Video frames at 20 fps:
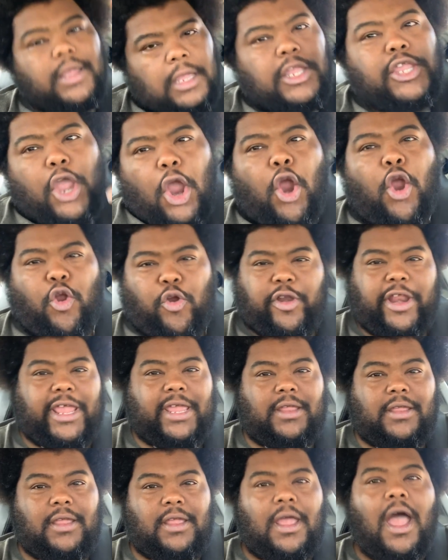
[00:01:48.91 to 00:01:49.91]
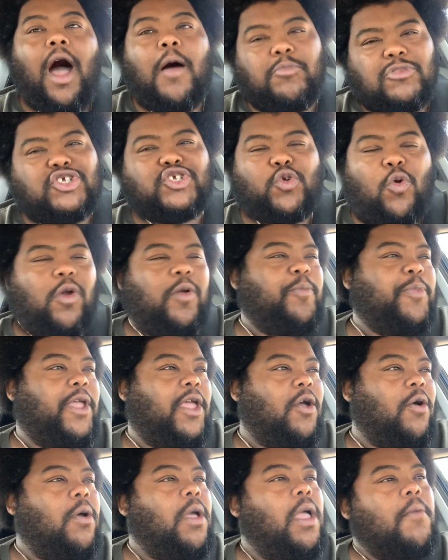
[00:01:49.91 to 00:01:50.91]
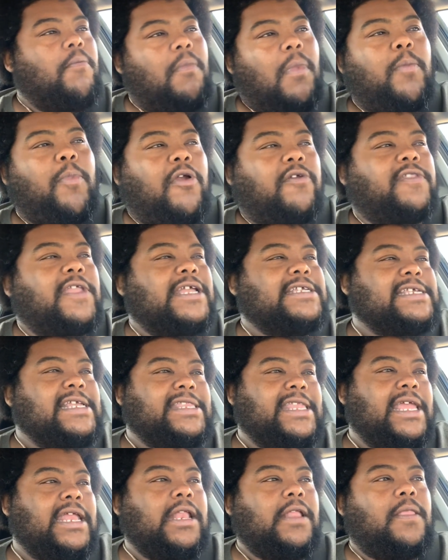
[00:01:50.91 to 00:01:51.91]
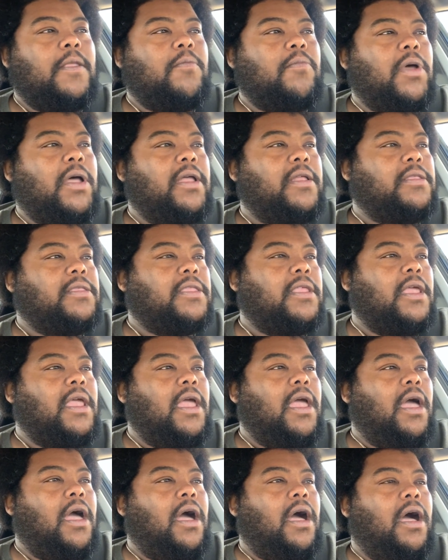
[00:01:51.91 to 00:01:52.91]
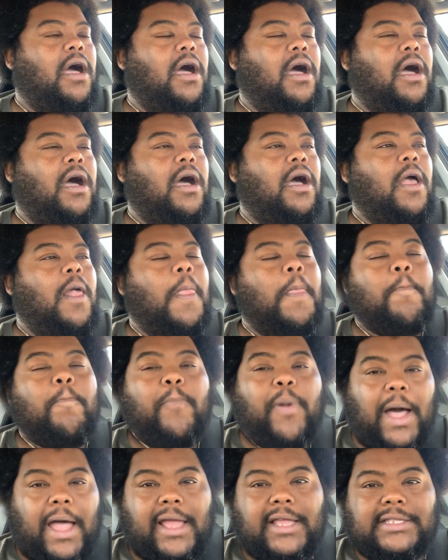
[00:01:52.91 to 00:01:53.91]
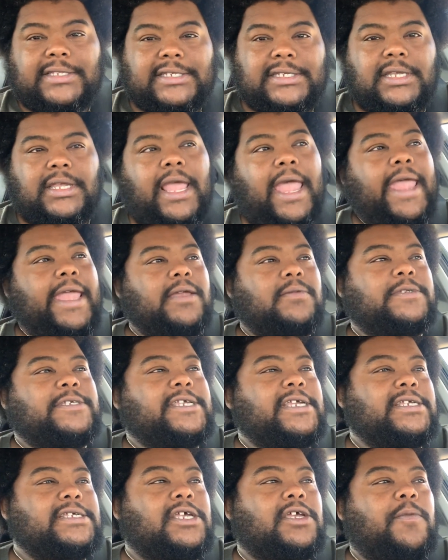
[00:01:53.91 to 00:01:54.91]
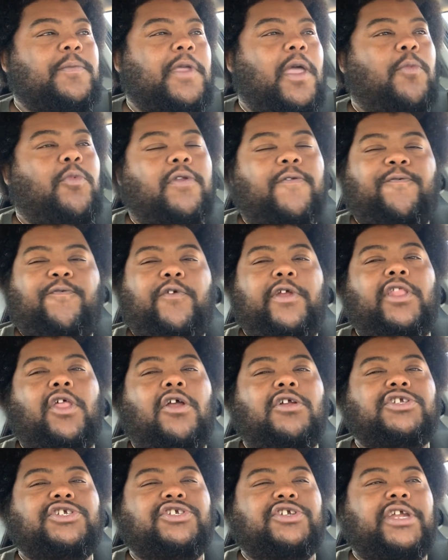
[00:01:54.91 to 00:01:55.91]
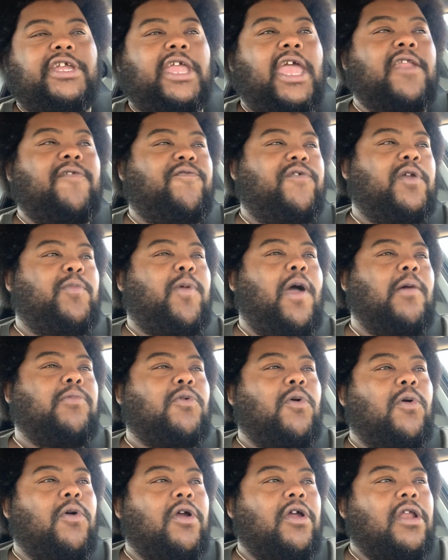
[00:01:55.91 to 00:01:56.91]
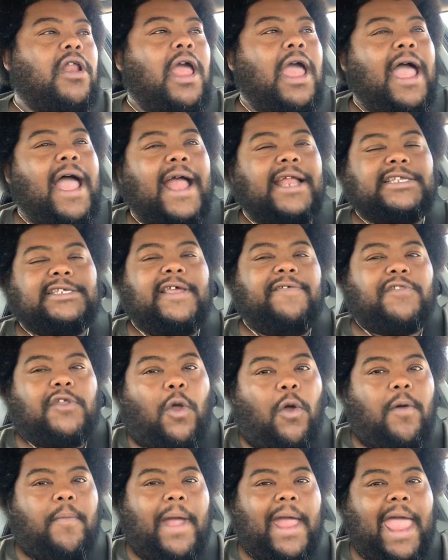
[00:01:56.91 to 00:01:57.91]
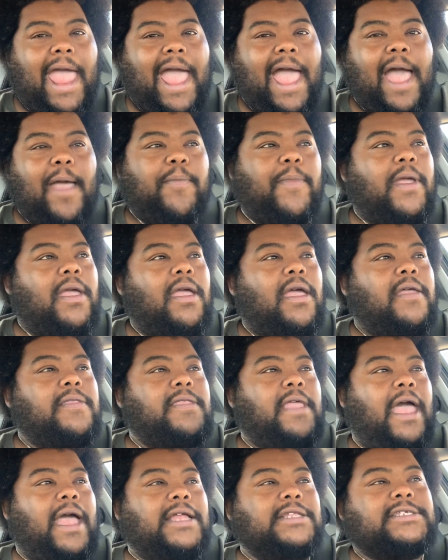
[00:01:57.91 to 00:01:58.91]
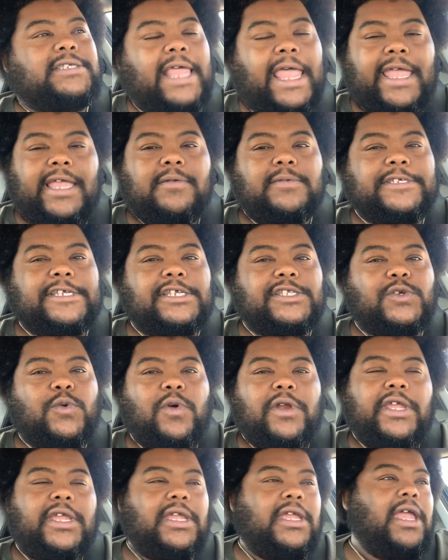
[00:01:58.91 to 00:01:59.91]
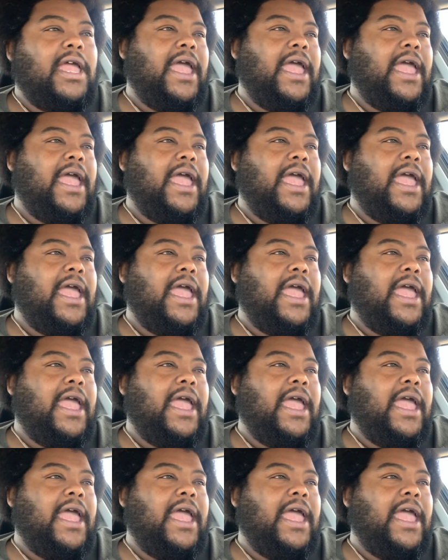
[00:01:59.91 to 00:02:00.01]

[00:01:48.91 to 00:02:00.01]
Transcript: You heard it. I'm a Scorpio. My birthday's at the end of the month. Uh, but AMC is hooking me up with free large drink and free popcorn. I just have to go on my app that's AMC 20